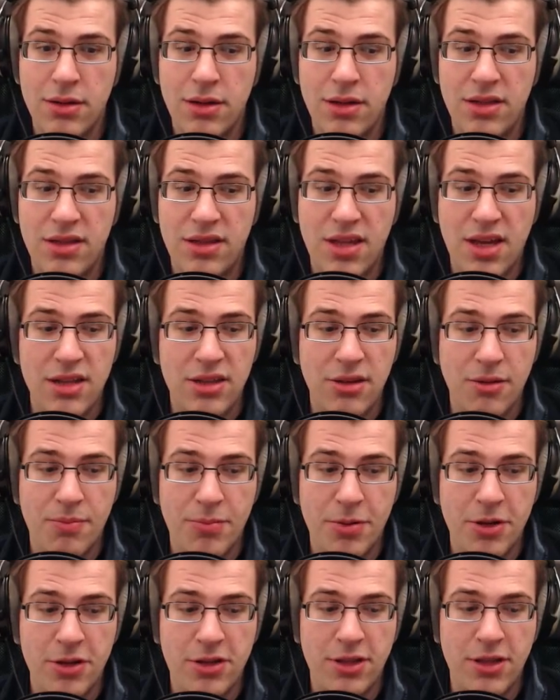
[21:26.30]
and then your
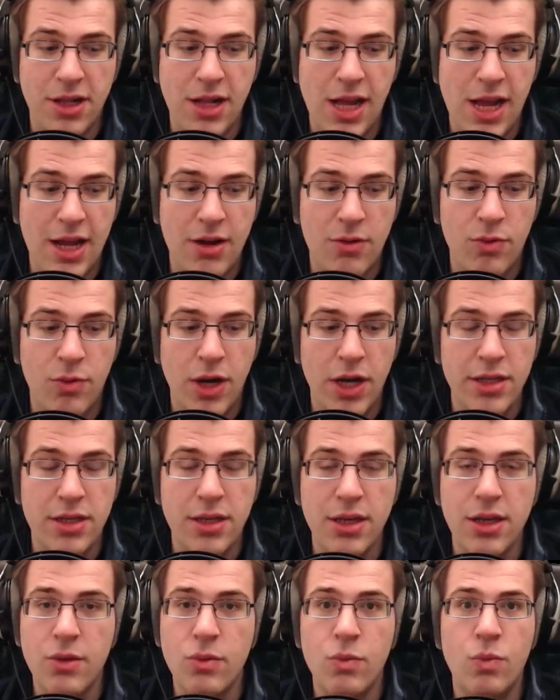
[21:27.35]
personal
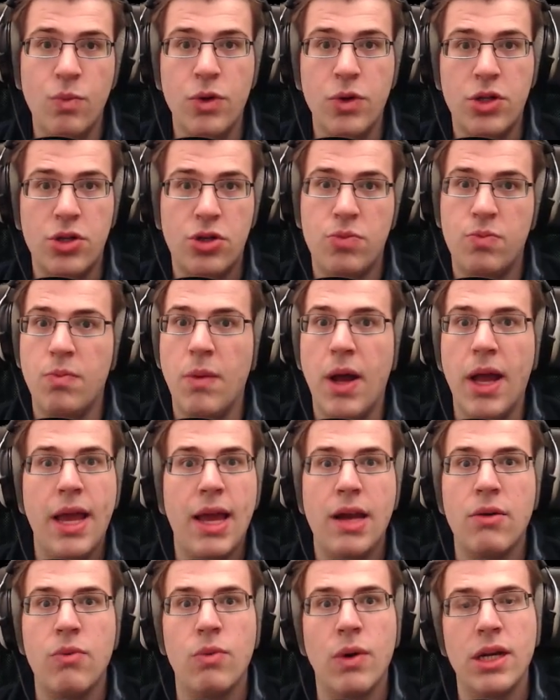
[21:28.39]
handwriting, which my
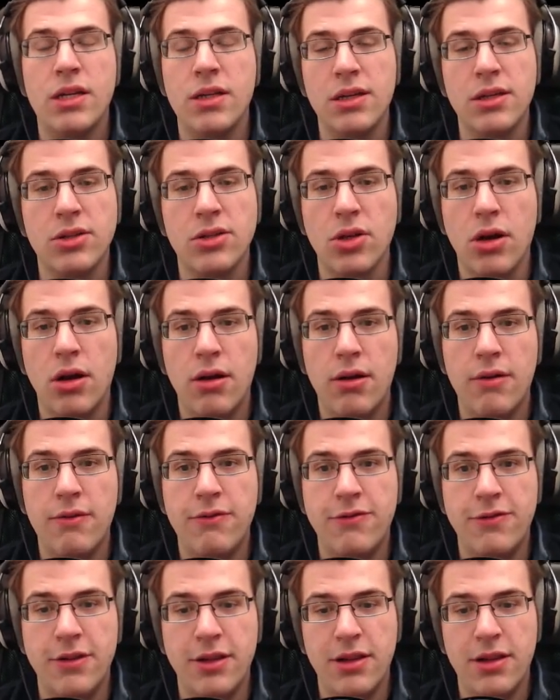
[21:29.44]
handwriting is
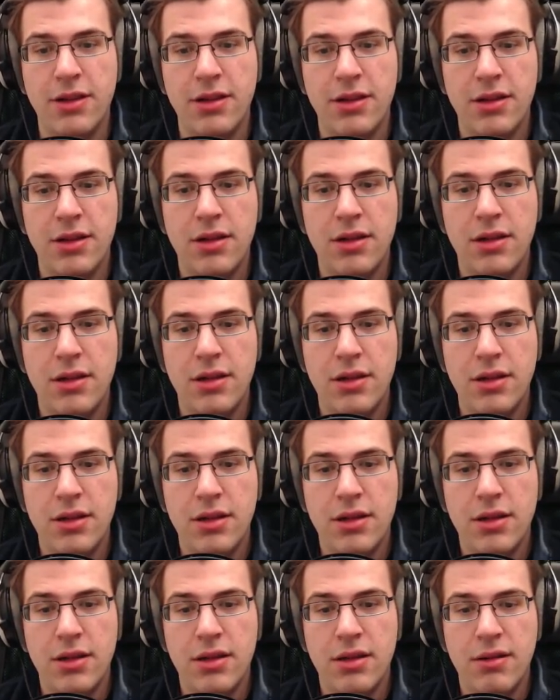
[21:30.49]
awful.
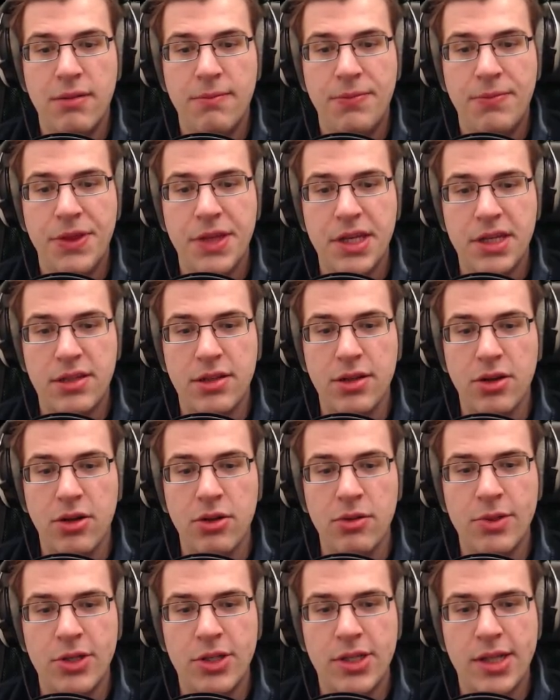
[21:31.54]
It's
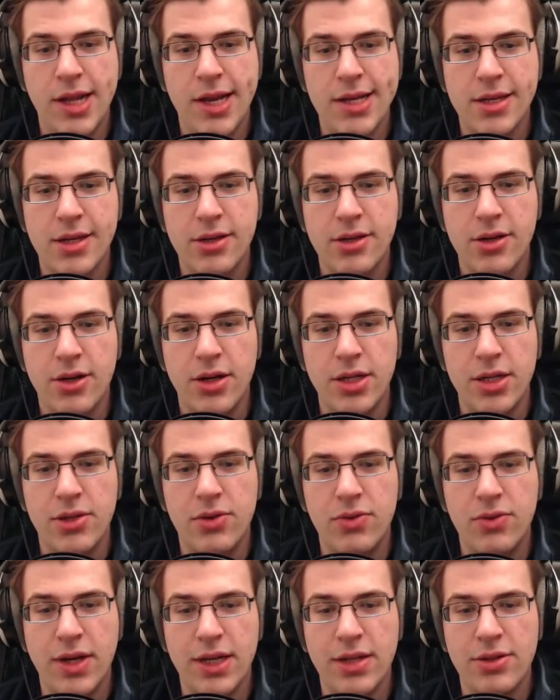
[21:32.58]
almost like a
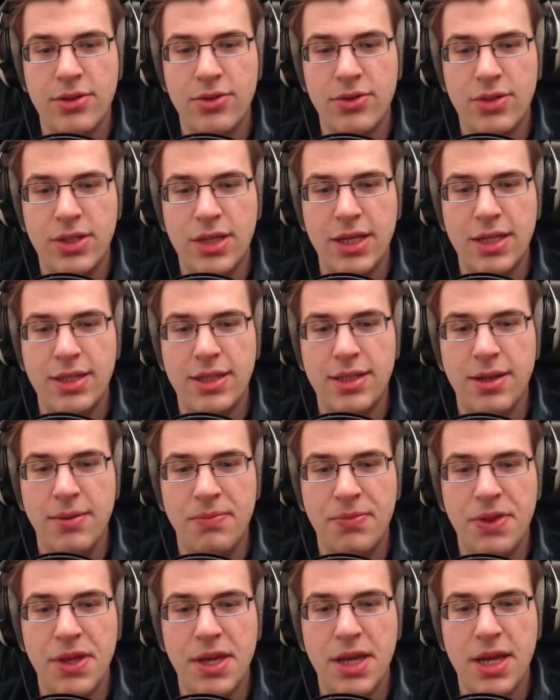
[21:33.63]
contract. You say
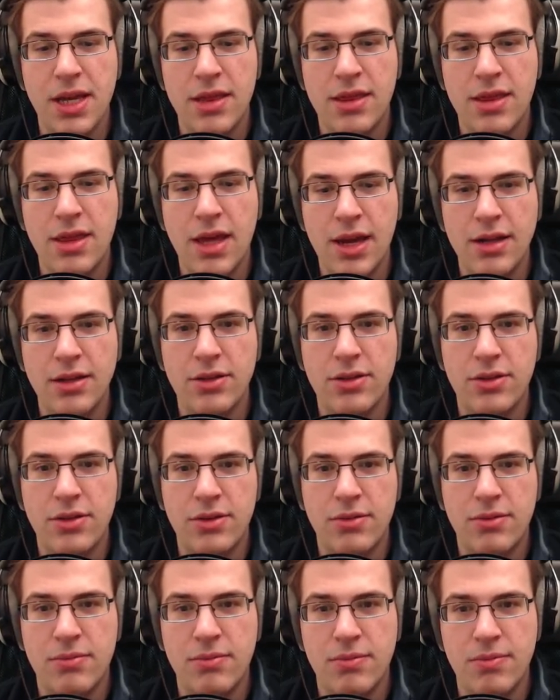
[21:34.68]
something and that is
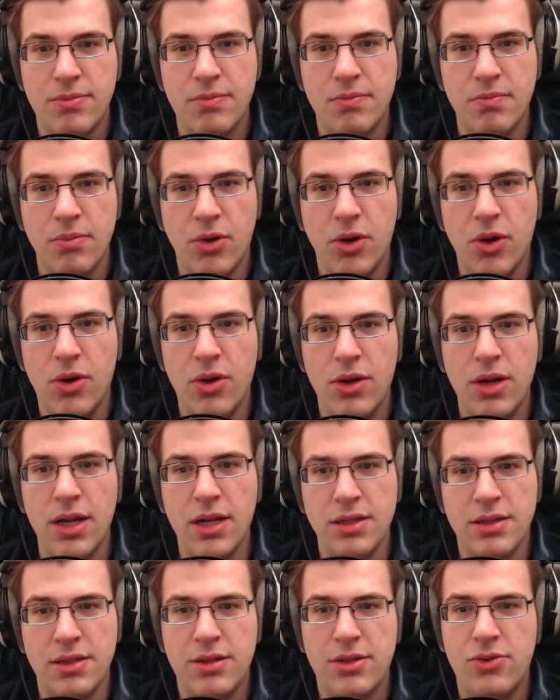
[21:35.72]
more or
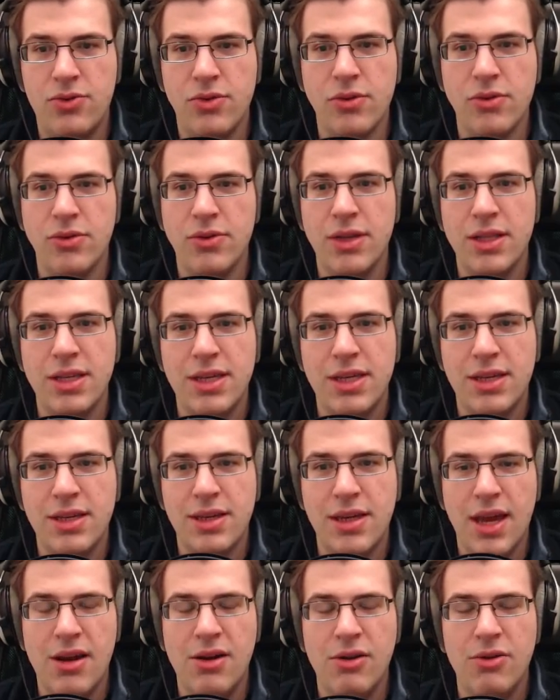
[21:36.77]
less true and
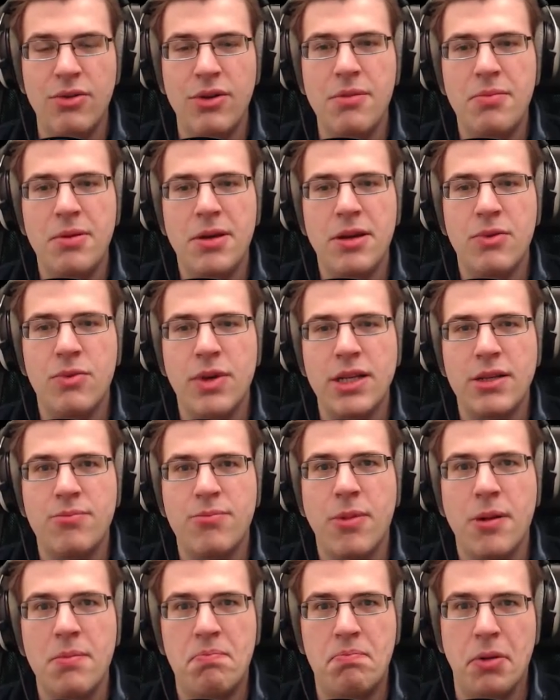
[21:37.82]
can only be
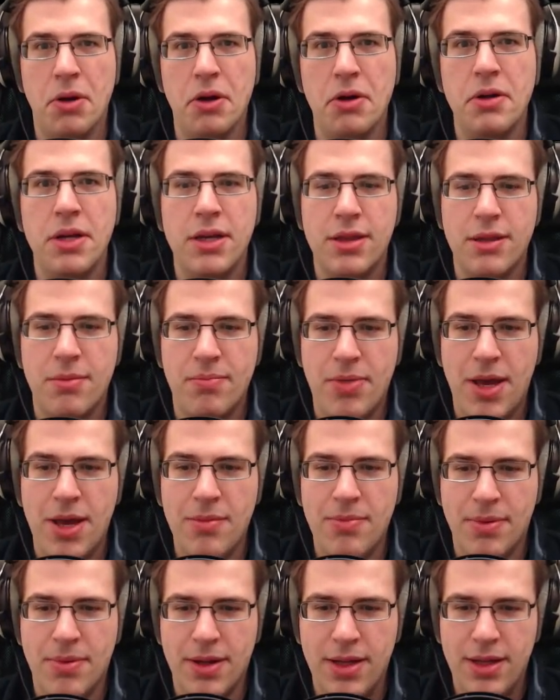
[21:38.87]
erased by burning the
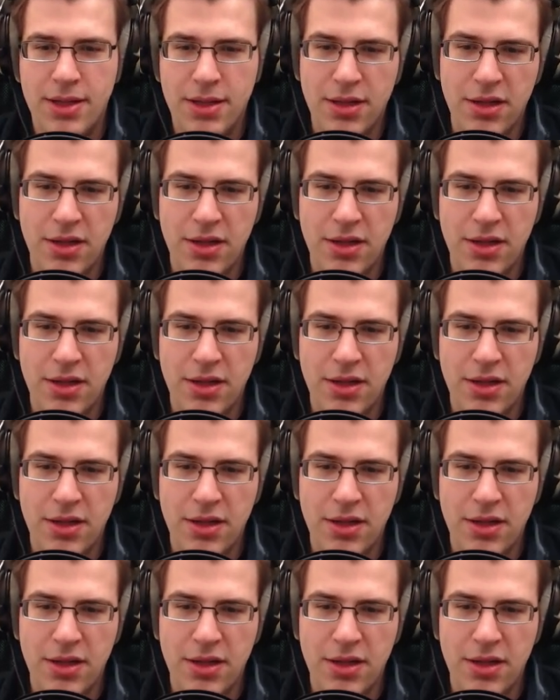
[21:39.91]
paper.